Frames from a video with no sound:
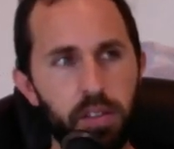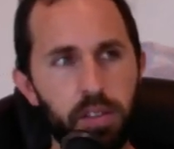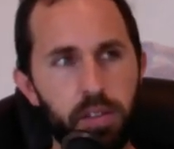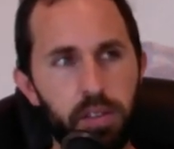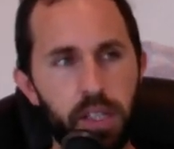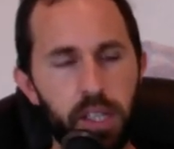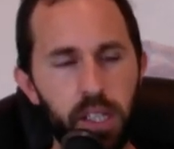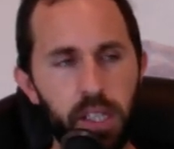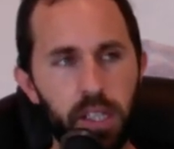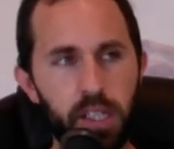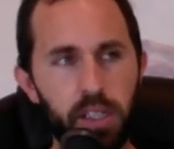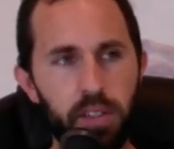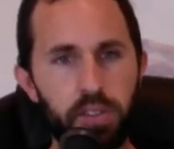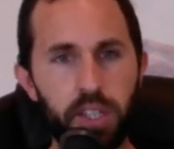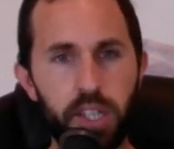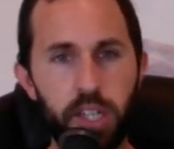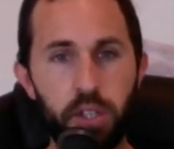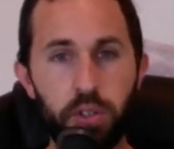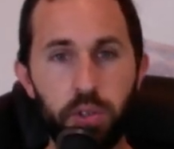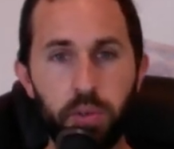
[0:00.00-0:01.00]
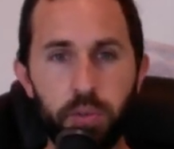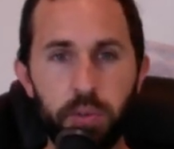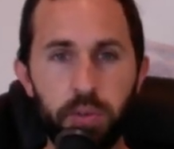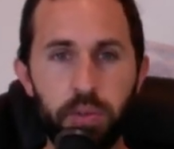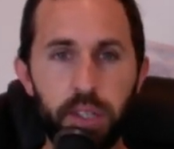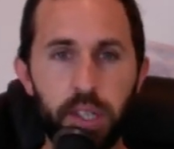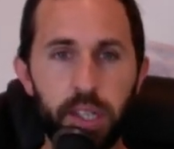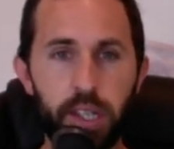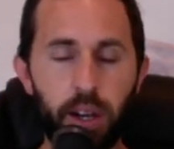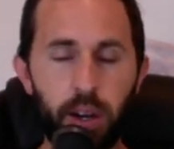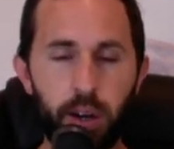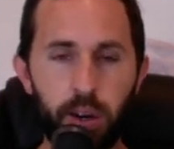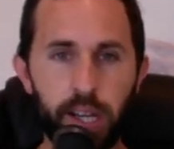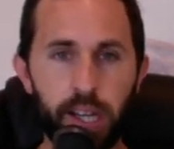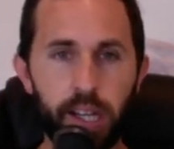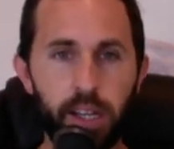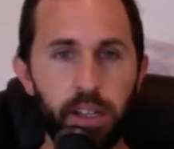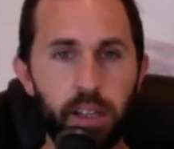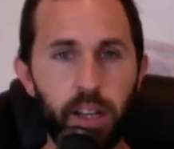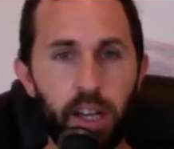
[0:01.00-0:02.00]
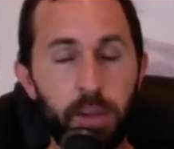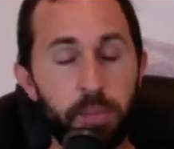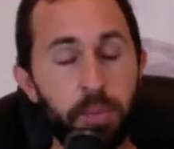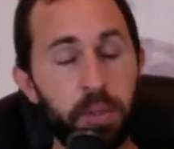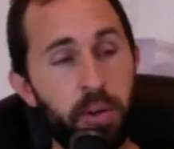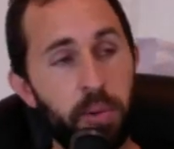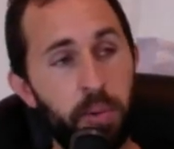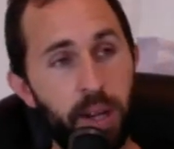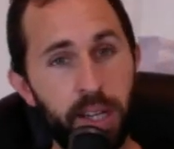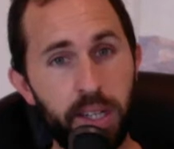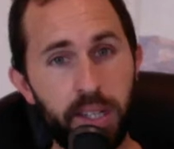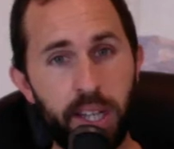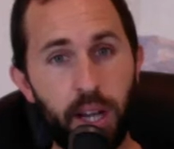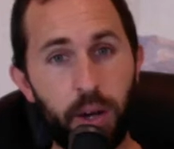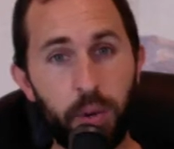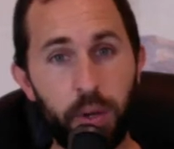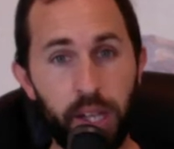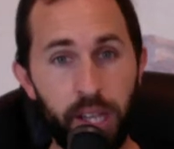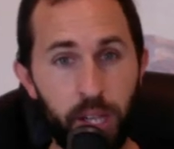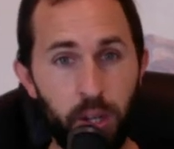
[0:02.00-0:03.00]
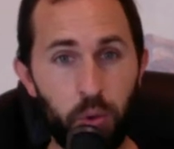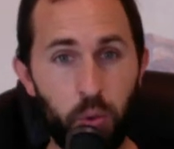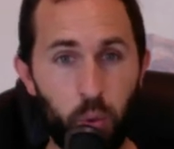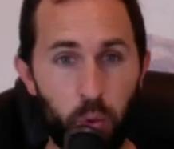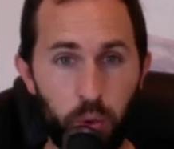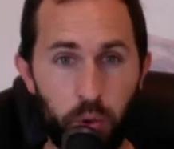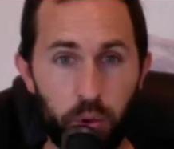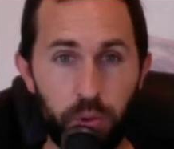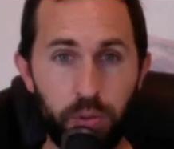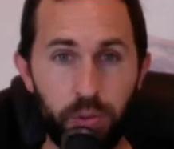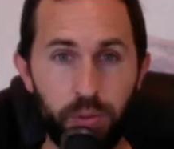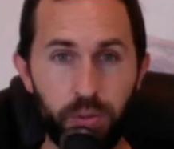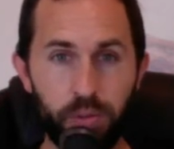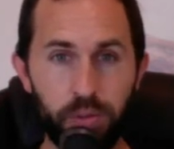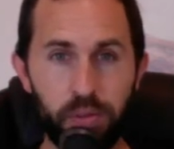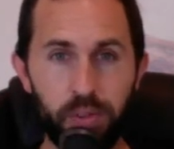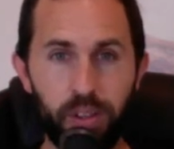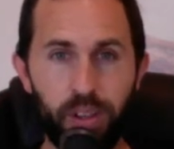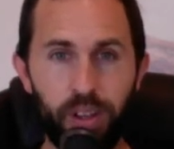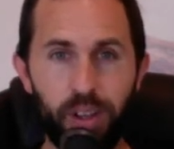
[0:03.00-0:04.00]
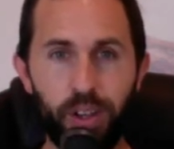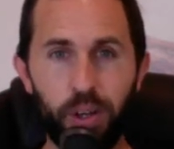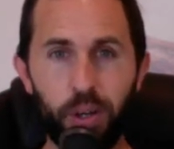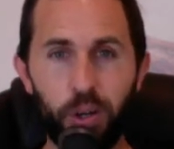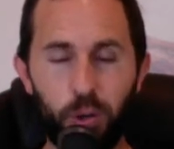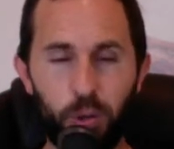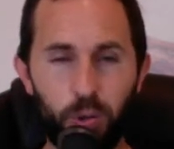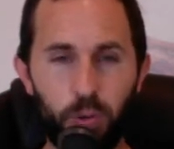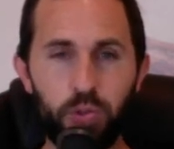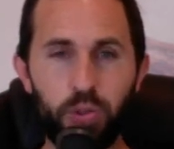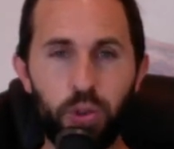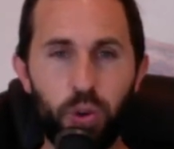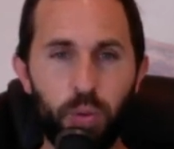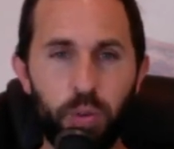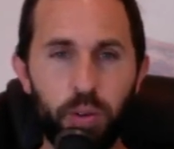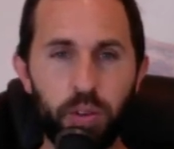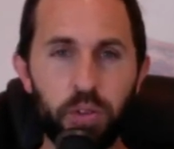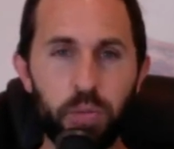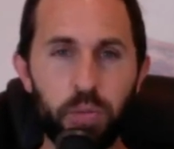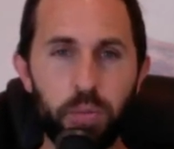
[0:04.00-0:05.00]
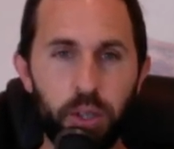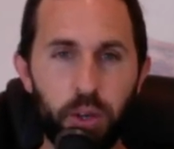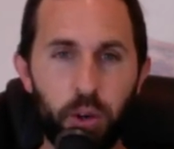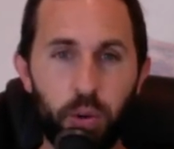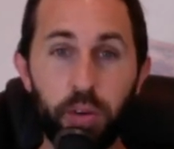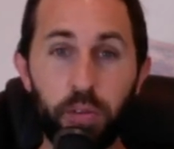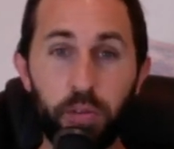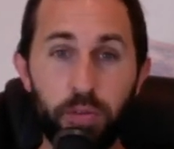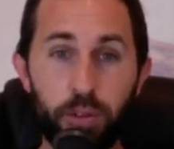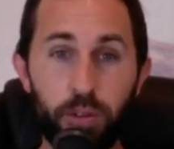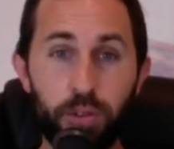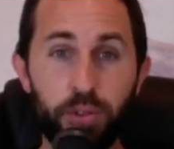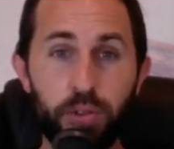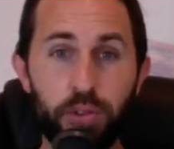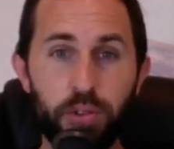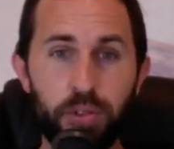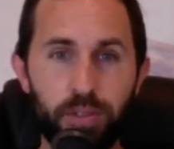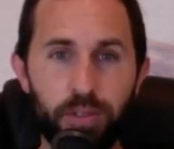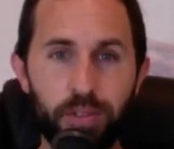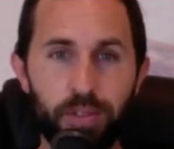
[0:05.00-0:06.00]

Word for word: the teacher was like, all right, I'm going to write down in order who's going to be going first.